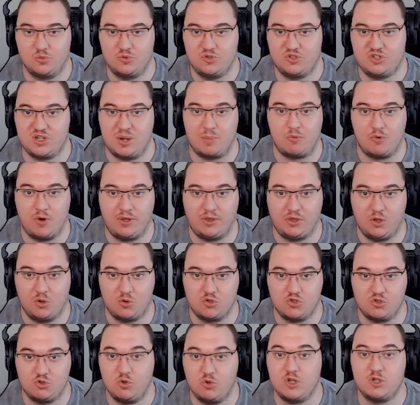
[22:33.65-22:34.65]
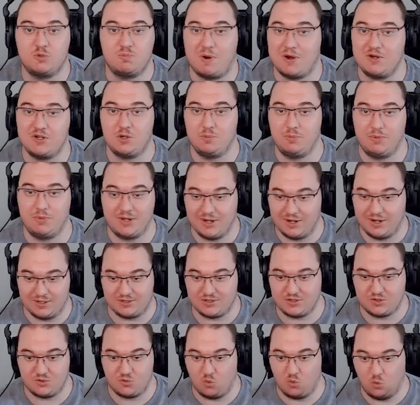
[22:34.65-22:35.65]
separate those two, especially
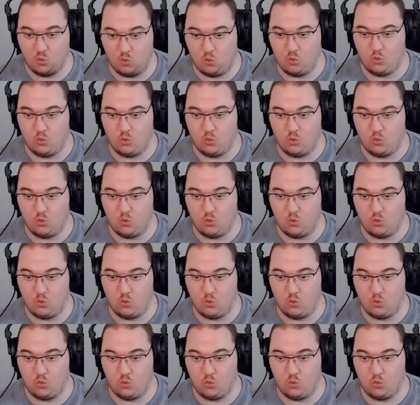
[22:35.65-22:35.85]
because